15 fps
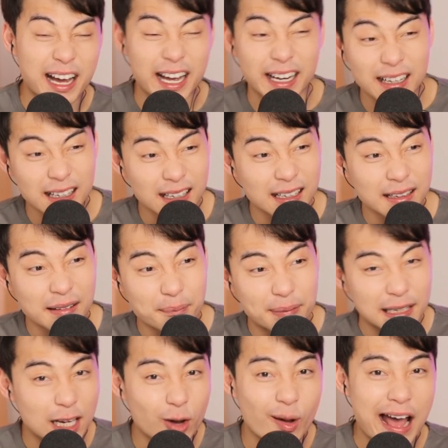like
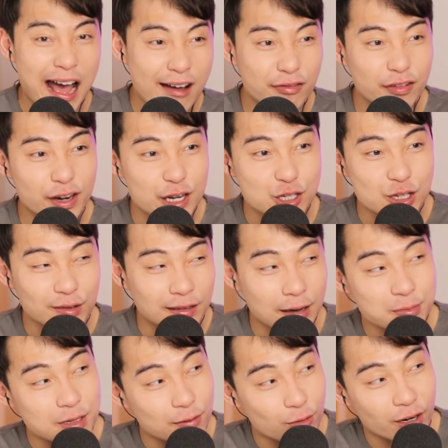below average in
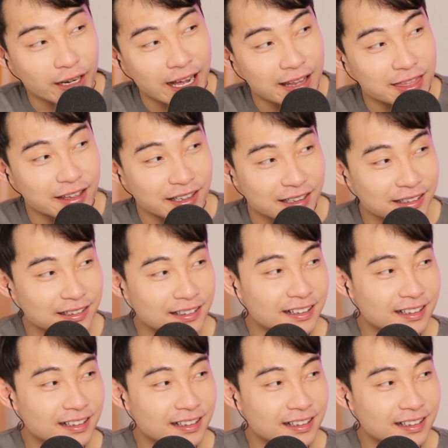terms of work ethic.